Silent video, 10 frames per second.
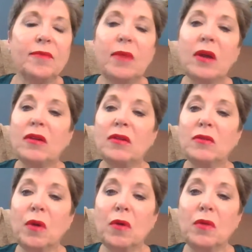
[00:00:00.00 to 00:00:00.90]
Market
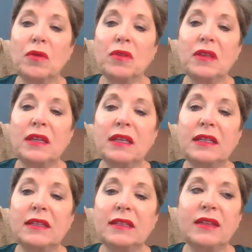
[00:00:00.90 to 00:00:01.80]
growth
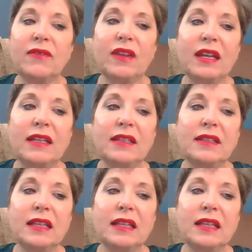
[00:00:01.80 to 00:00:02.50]
is the phase